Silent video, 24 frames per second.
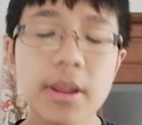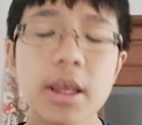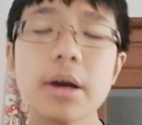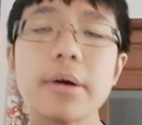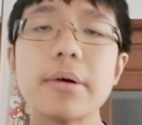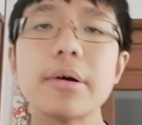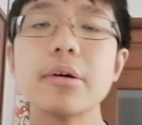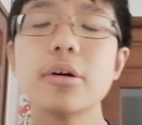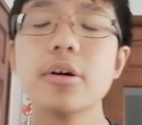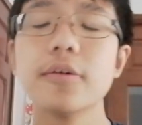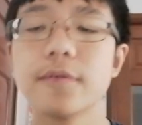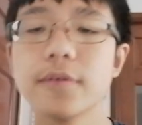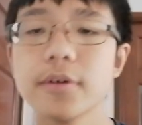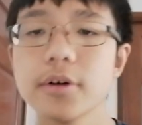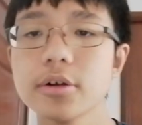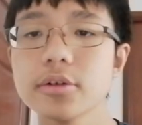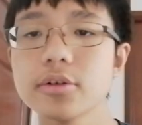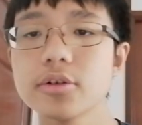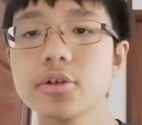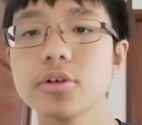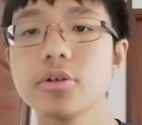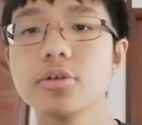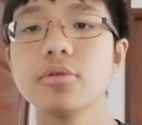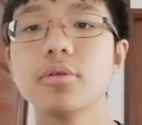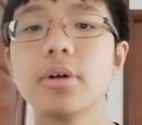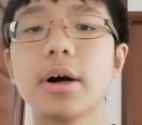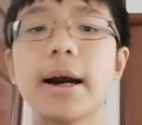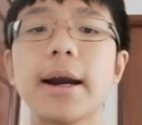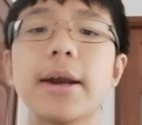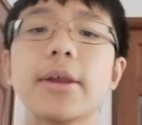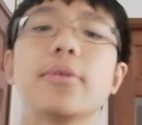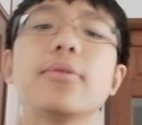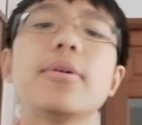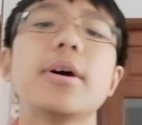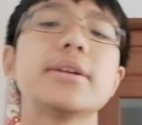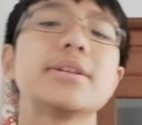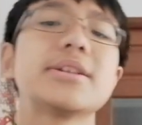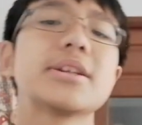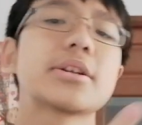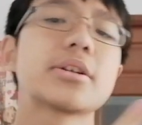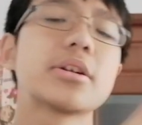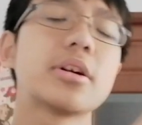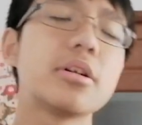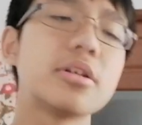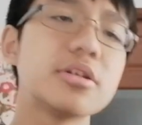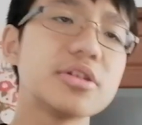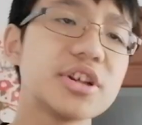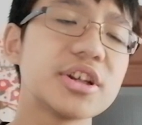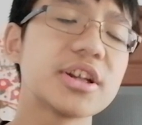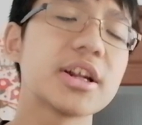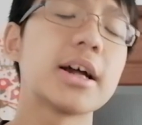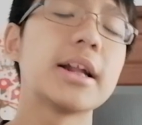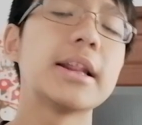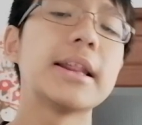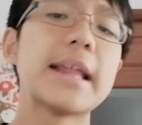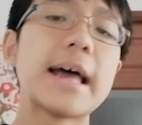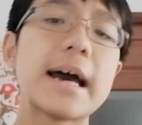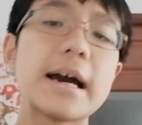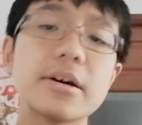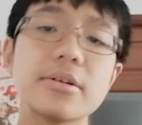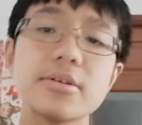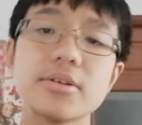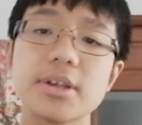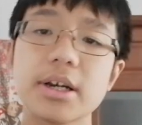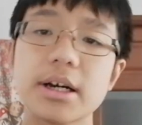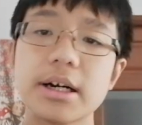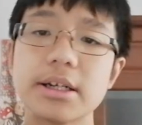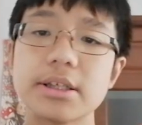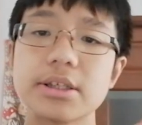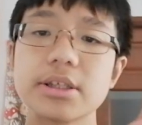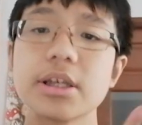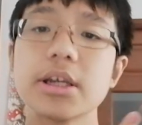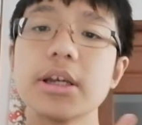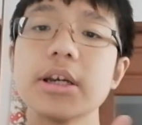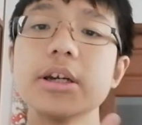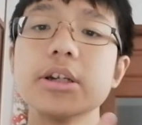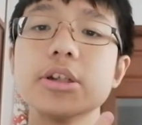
We refer to either a technology that allows us